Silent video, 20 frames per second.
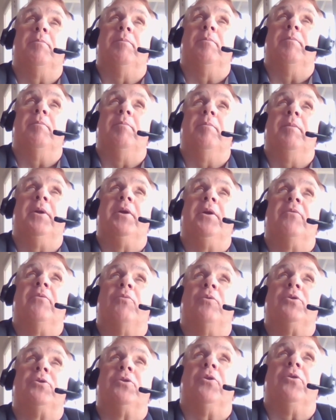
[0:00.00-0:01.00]
many of
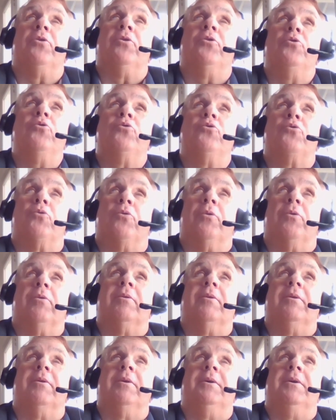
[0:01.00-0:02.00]
which are neutral.
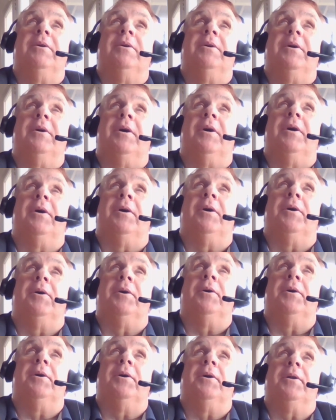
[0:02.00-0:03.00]

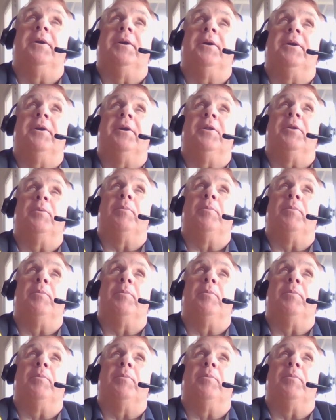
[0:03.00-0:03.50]
And indeed,